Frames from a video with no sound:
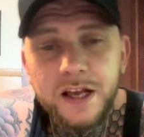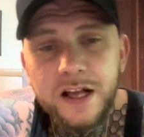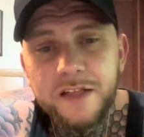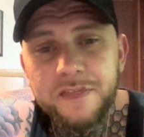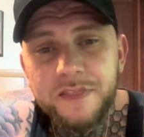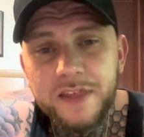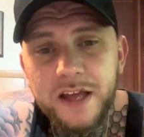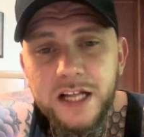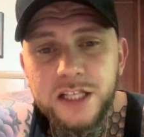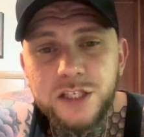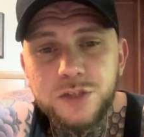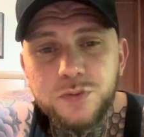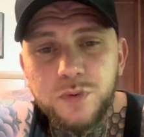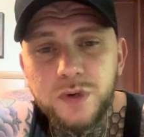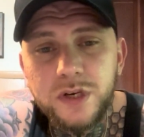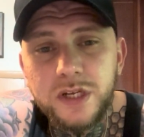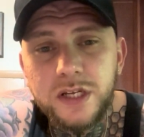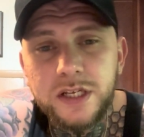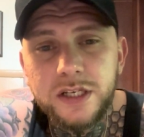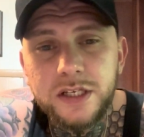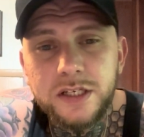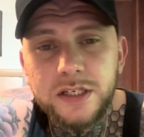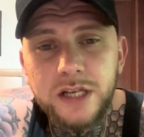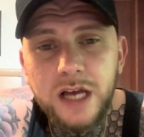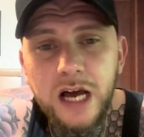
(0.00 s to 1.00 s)
That's
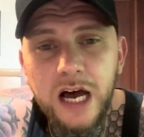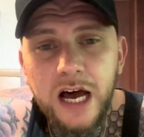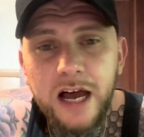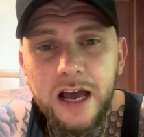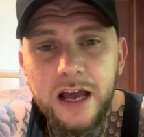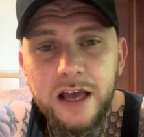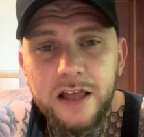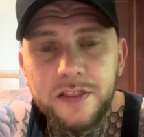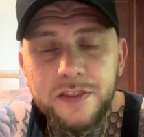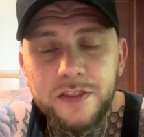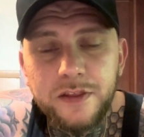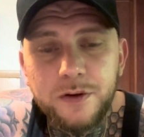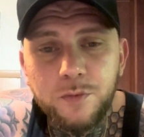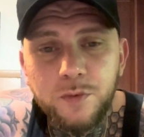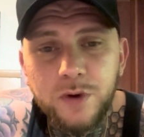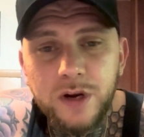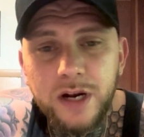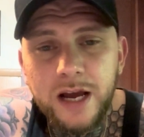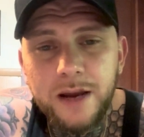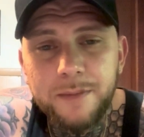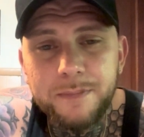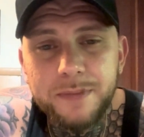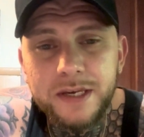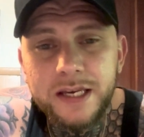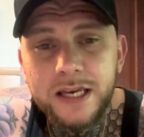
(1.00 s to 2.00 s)
when
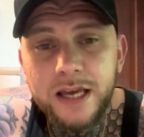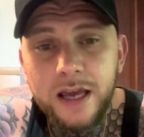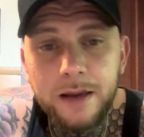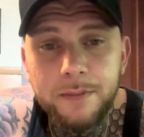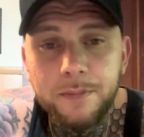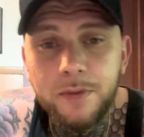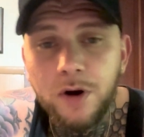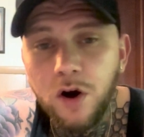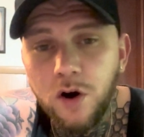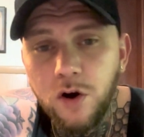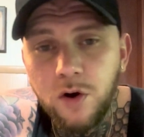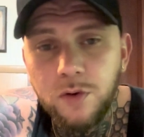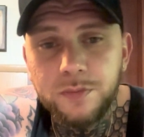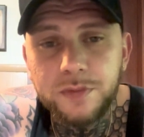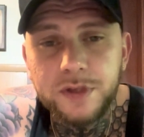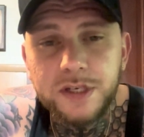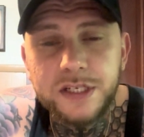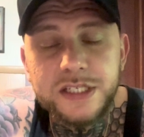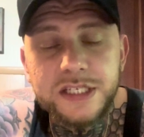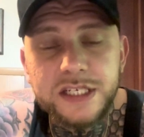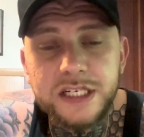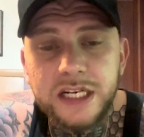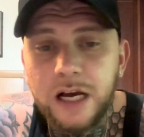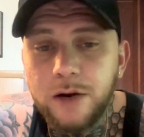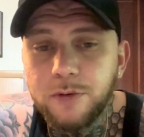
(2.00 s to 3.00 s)
I became
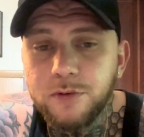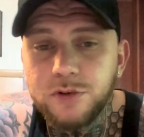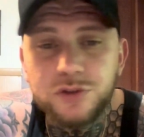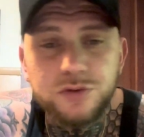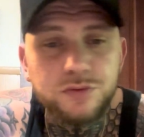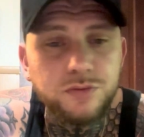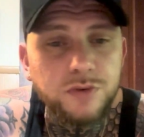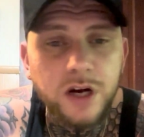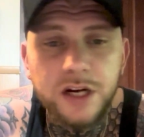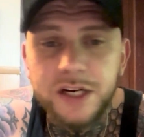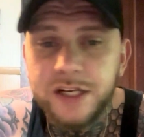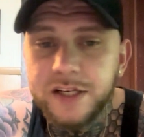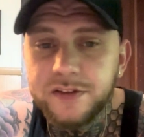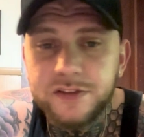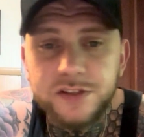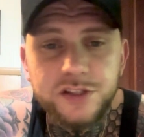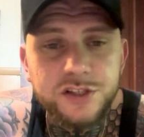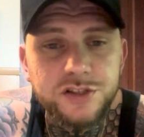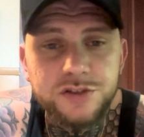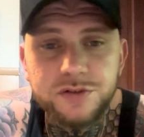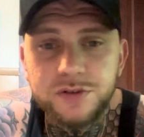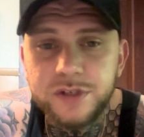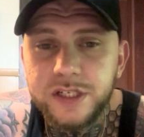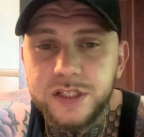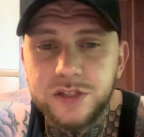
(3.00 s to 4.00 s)
homeless and I was running the
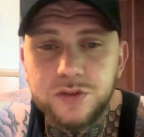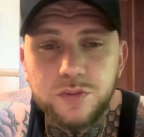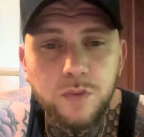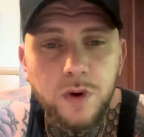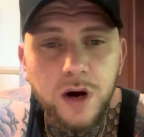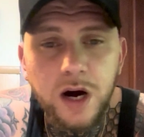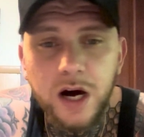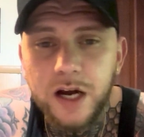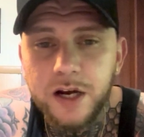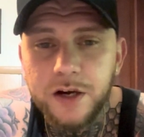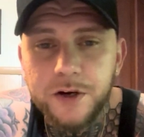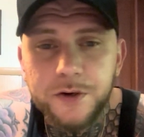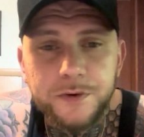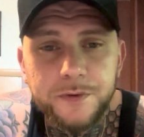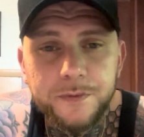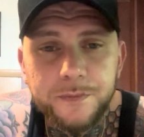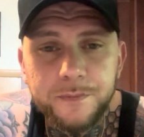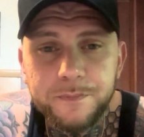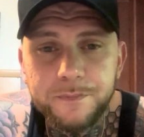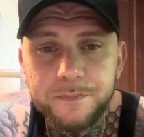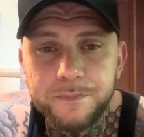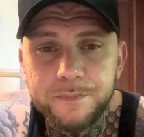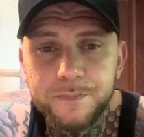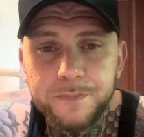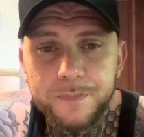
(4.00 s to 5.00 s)
streets wild.
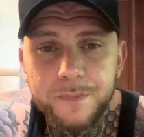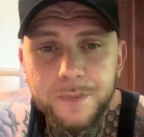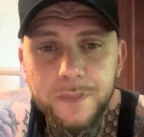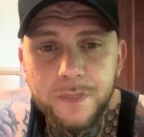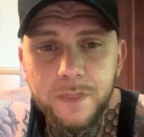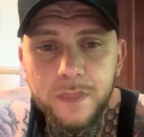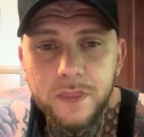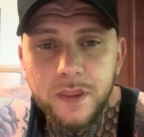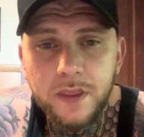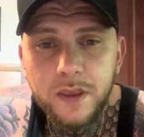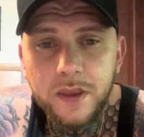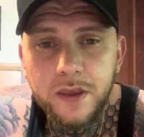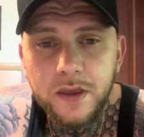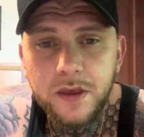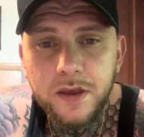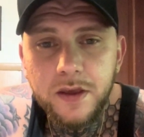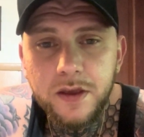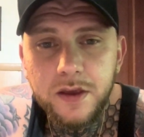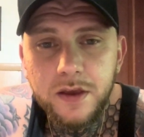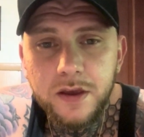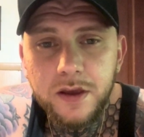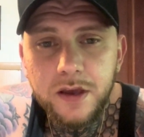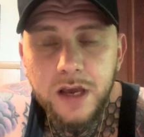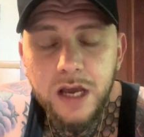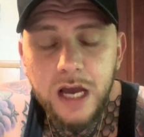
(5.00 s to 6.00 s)

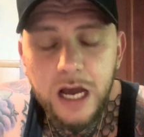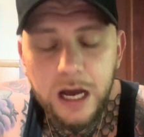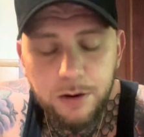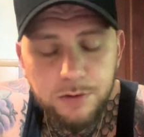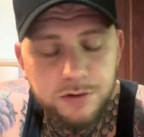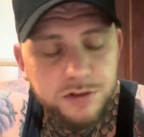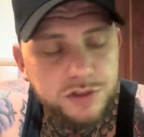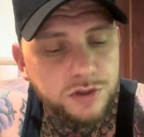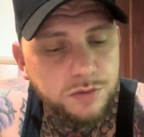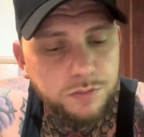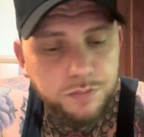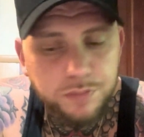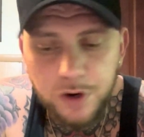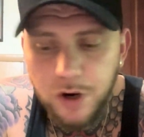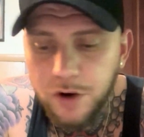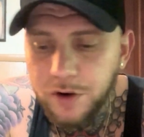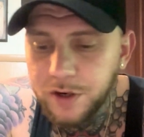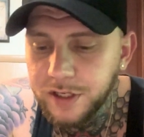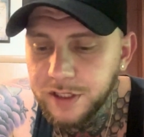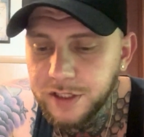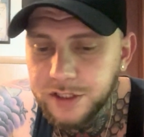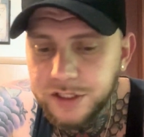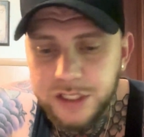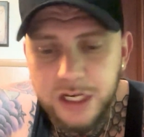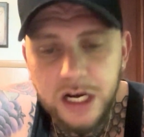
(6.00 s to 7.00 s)
I was a
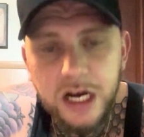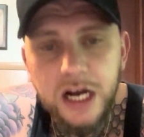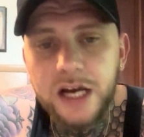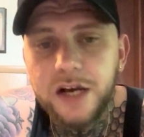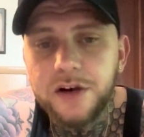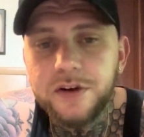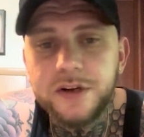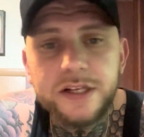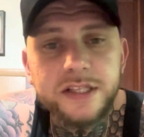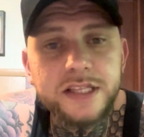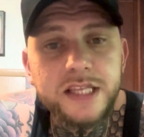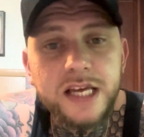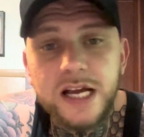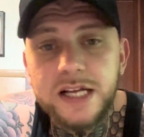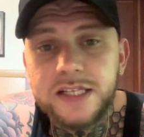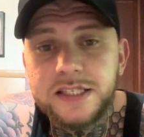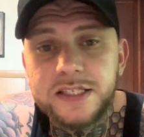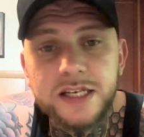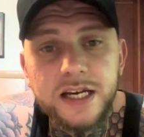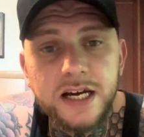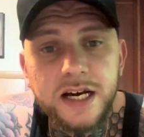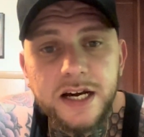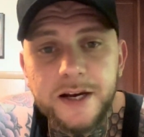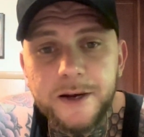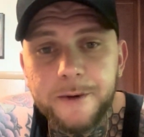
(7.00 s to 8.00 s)
broken child at that
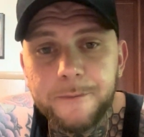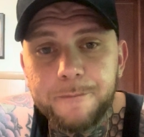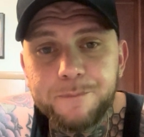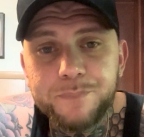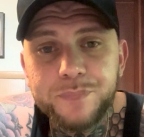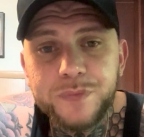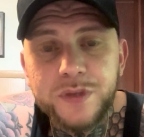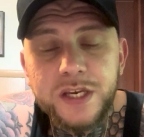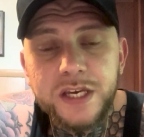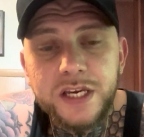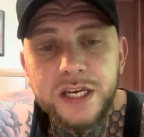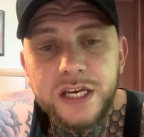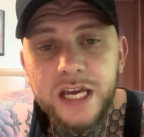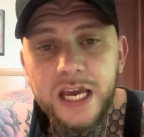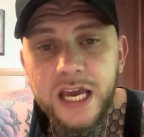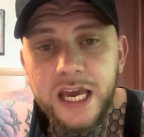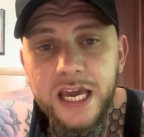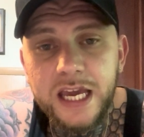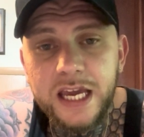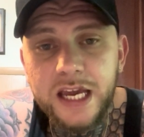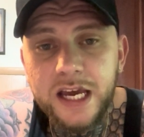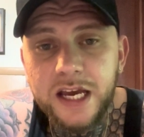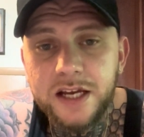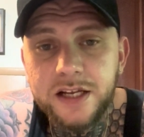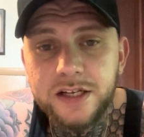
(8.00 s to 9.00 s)
time,
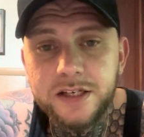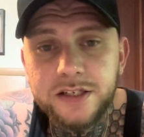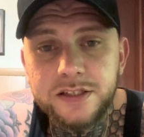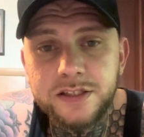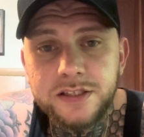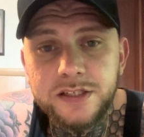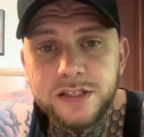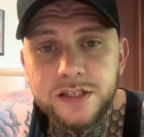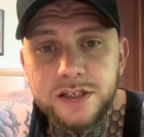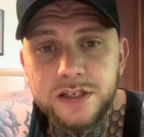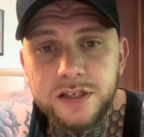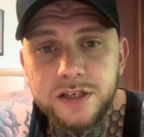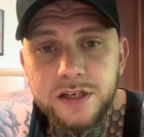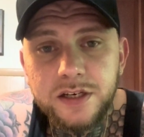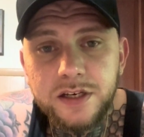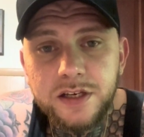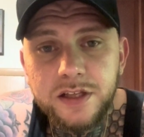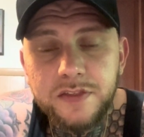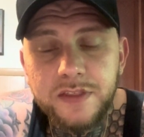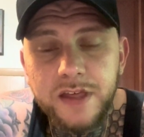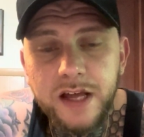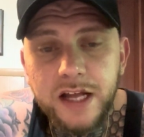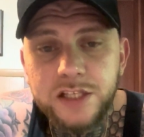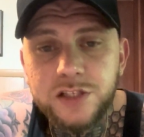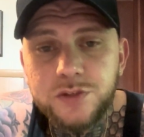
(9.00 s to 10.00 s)
and
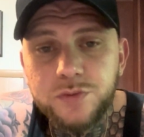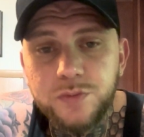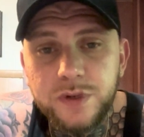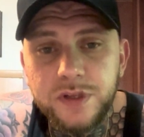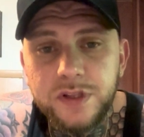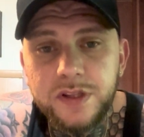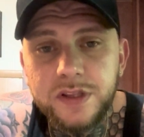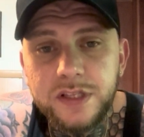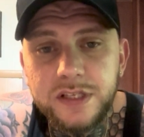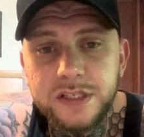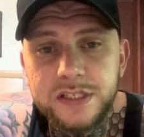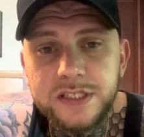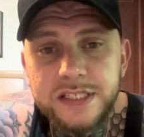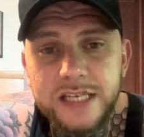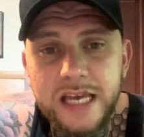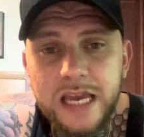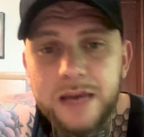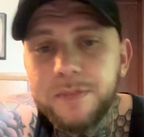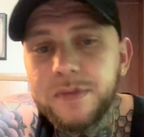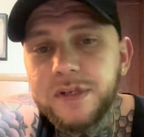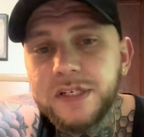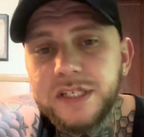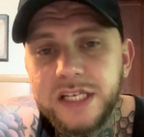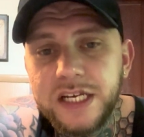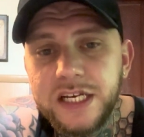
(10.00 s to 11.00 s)
that's when the same
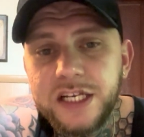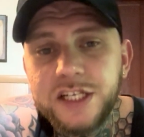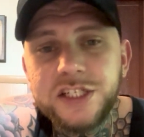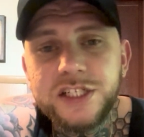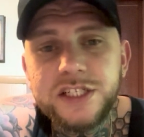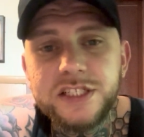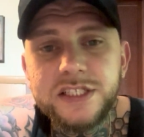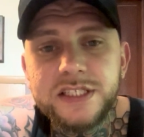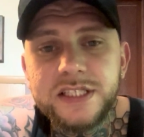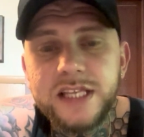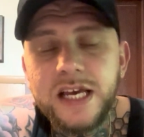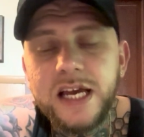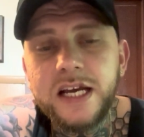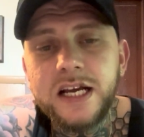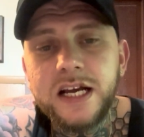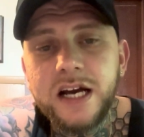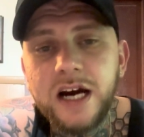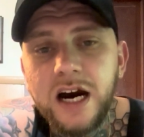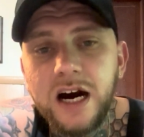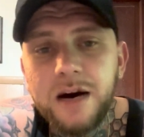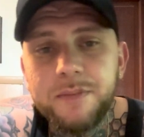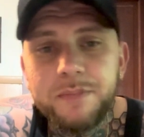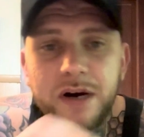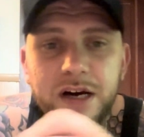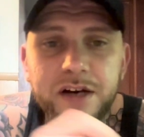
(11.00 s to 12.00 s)
addictions that
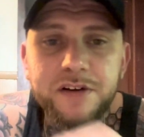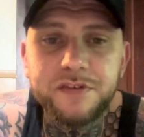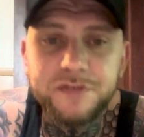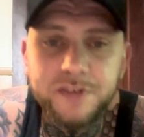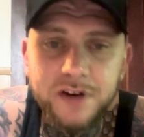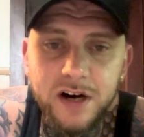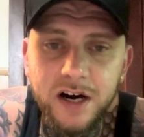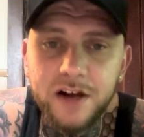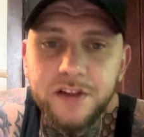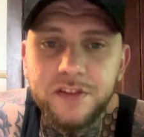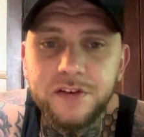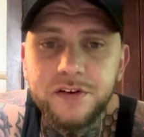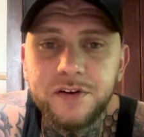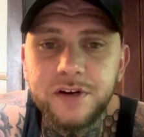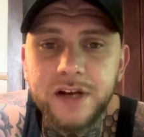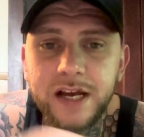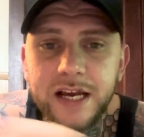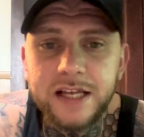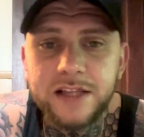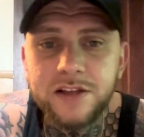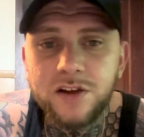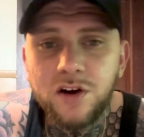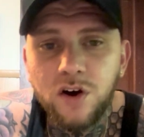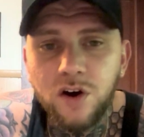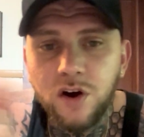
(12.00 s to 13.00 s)
caught my father
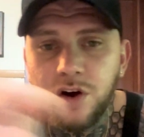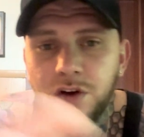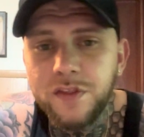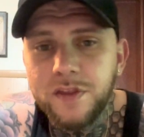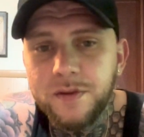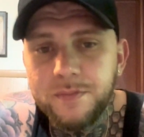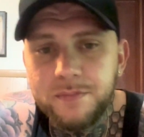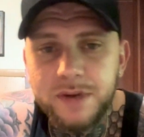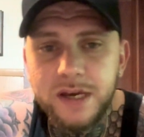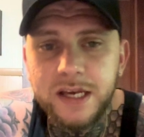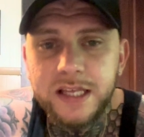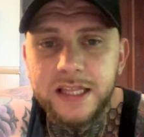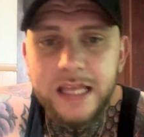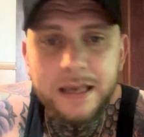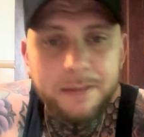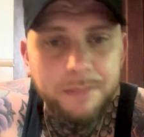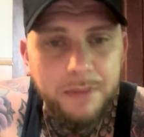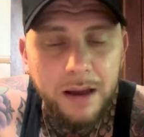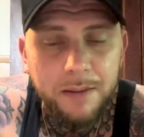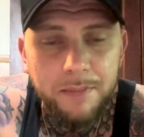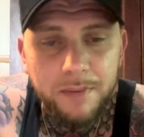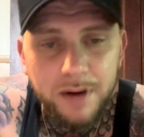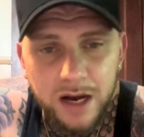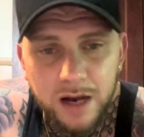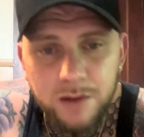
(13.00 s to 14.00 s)
and all the men that
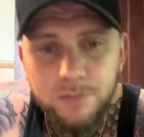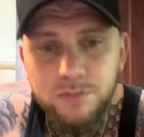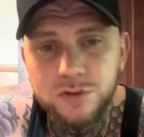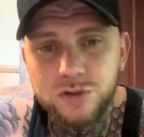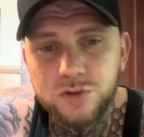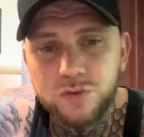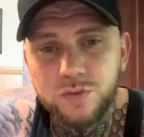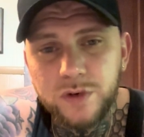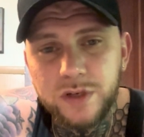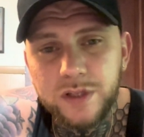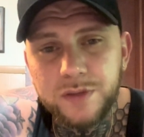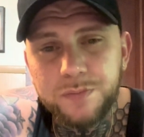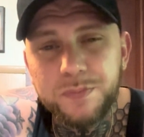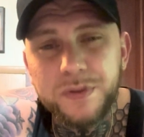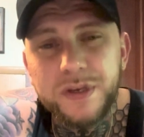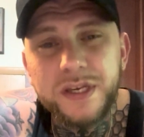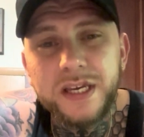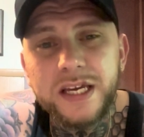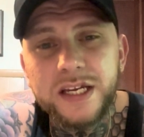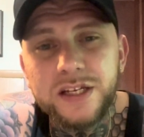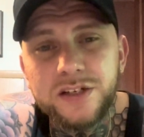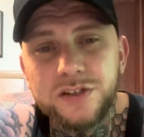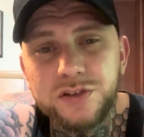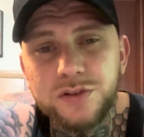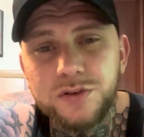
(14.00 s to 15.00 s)
my mom was with
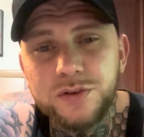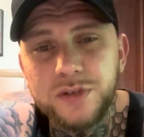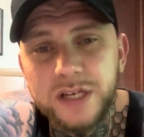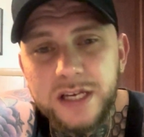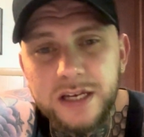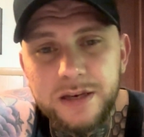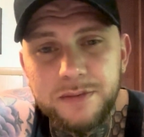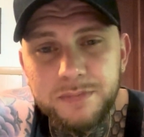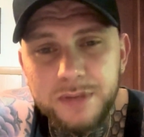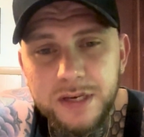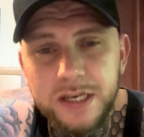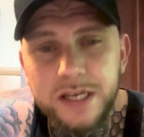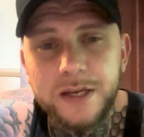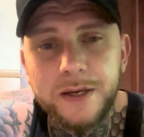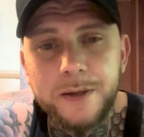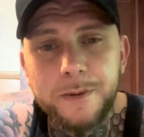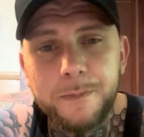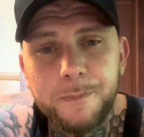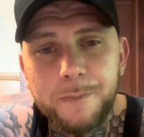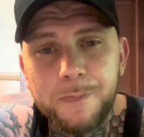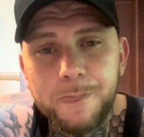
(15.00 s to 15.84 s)
began to get me,